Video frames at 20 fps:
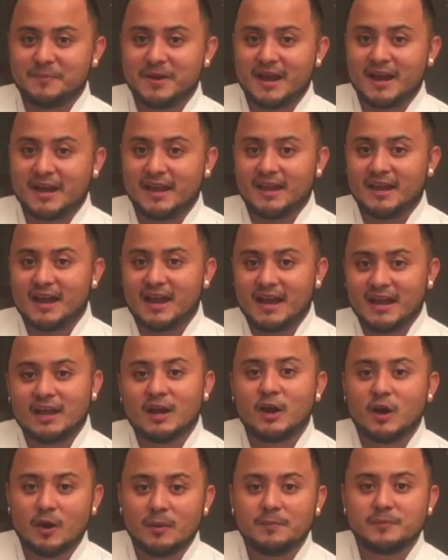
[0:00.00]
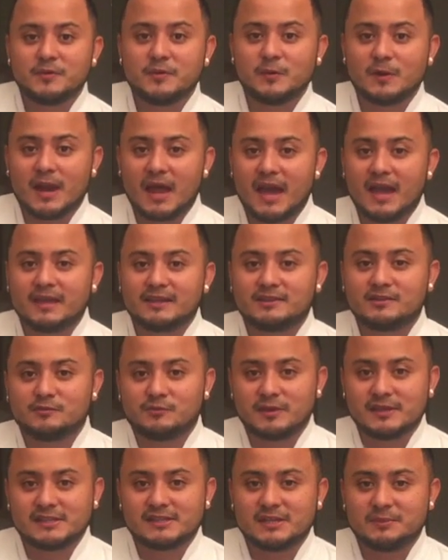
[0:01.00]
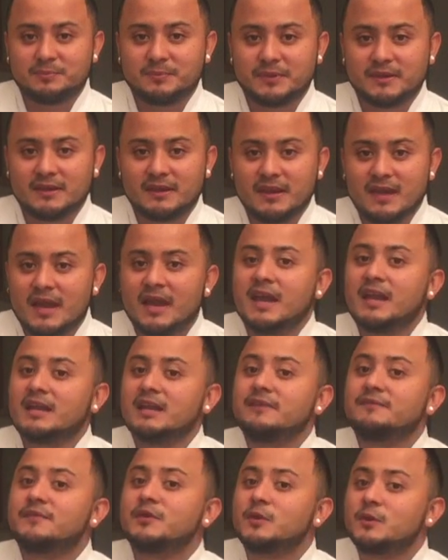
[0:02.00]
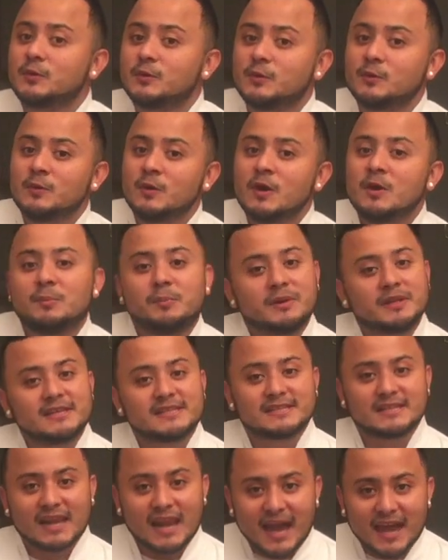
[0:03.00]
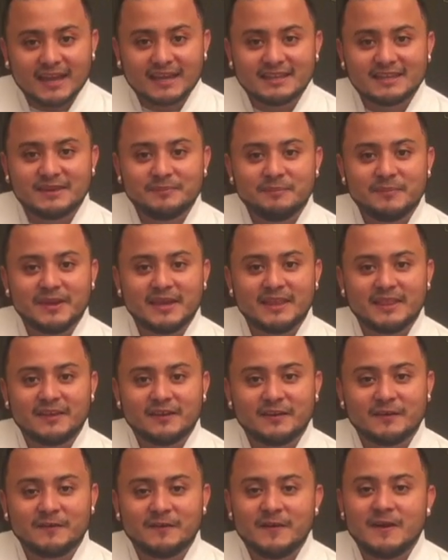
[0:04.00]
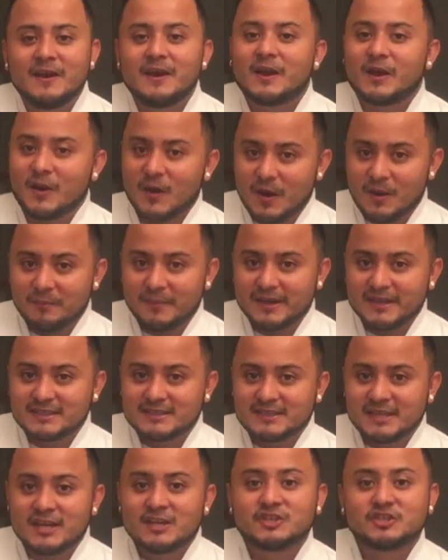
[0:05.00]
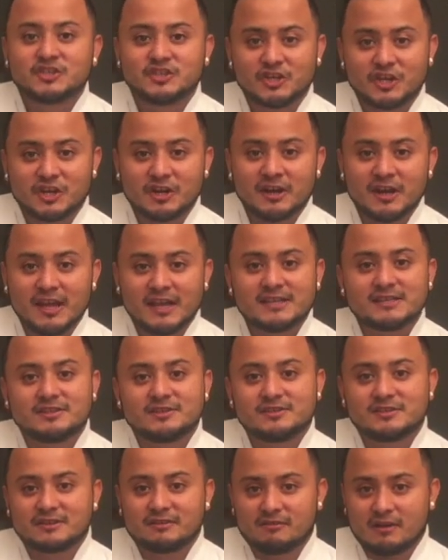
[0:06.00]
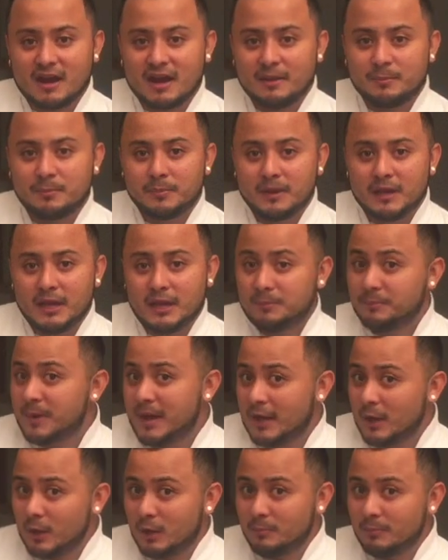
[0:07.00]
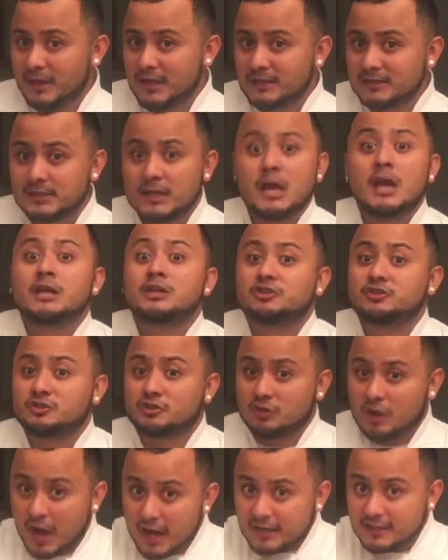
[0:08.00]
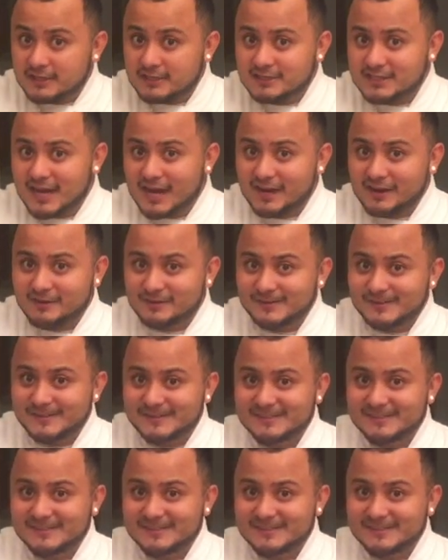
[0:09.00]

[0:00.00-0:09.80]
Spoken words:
by. I hope you liked the recipe. And if you do, please like the video, comment, share, and subscribe. And by all means, try the taco.